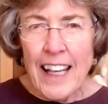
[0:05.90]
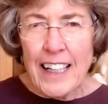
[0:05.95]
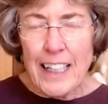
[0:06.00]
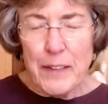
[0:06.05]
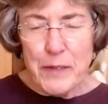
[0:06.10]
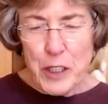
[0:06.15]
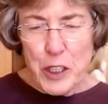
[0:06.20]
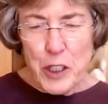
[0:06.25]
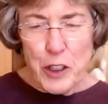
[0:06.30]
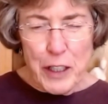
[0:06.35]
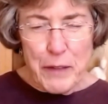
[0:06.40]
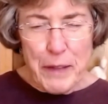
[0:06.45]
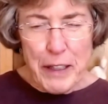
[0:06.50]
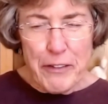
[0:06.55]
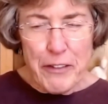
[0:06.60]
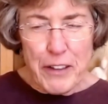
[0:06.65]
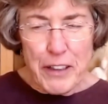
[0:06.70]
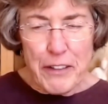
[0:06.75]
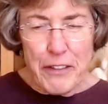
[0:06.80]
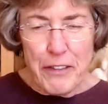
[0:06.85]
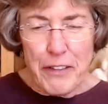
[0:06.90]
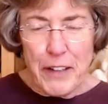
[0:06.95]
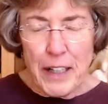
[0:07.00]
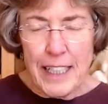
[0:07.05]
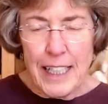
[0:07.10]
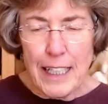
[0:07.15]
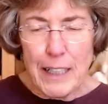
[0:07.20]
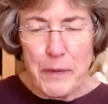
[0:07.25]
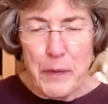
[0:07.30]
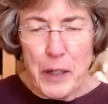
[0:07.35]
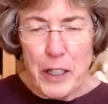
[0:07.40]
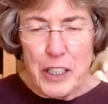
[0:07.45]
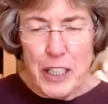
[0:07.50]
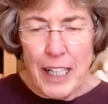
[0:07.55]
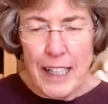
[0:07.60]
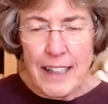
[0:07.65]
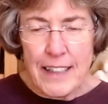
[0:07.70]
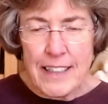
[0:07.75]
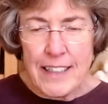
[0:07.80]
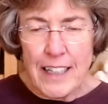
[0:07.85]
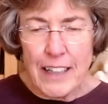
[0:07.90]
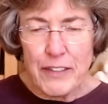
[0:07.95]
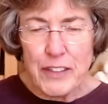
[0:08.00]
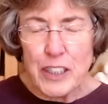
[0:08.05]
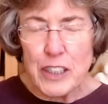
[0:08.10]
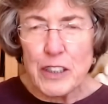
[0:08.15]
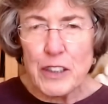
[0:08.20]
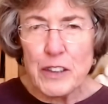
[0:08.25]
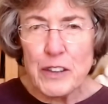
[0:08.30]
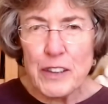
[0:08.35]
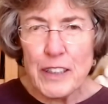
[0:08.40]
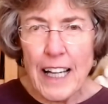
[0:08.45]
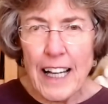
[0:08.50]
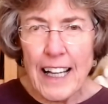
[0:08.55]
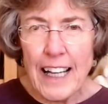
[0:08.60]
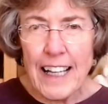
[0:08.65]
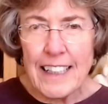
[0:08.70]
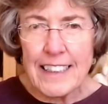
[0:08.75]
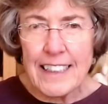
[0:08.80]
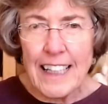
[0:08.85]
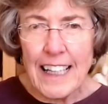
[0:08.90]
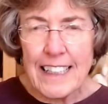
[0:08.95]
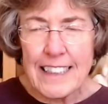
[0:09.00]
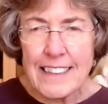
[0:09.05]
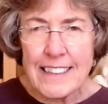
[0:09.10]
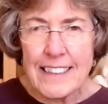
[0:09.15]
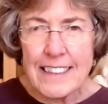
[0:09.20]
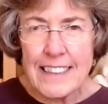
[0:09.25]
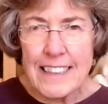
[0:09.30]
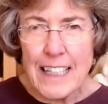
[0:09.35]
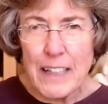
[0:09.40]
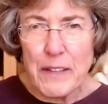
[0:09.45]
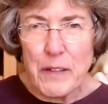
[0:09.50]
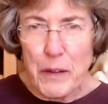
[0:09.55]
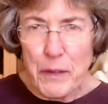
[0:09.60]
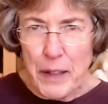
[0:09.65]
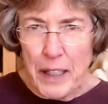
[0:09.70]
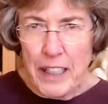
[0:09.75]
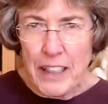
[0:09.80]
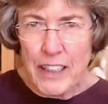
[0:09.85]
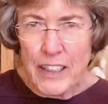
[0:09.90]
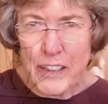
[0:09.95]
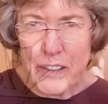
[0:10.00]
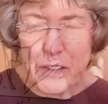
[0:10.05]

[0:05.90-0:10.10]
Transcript: Come and join me for a fun little project this afternoon, and let's see what we can do.